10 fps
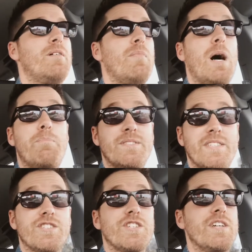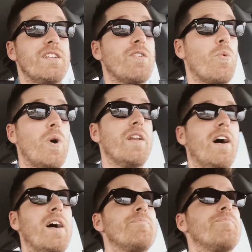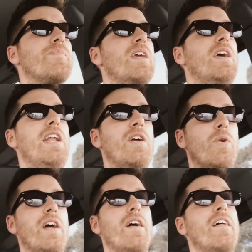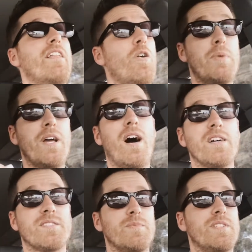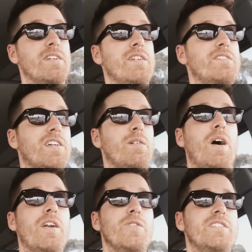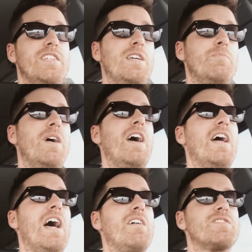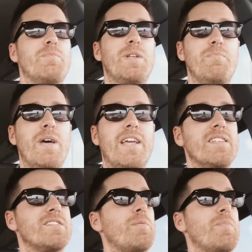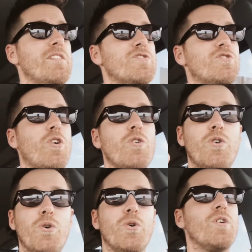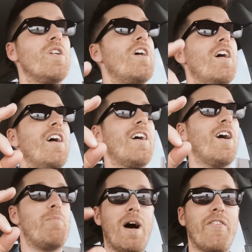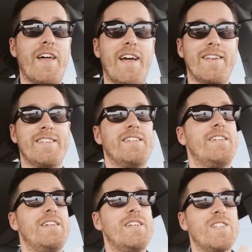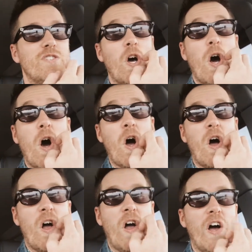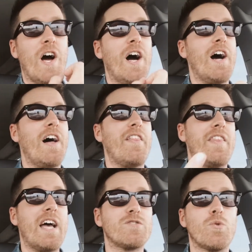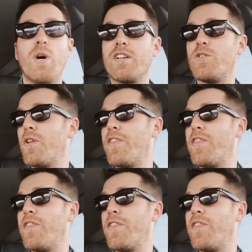my position or whatnot. Anyway, that would be awesome to come onto a team and have somebody making something so cool about that. So that's one cool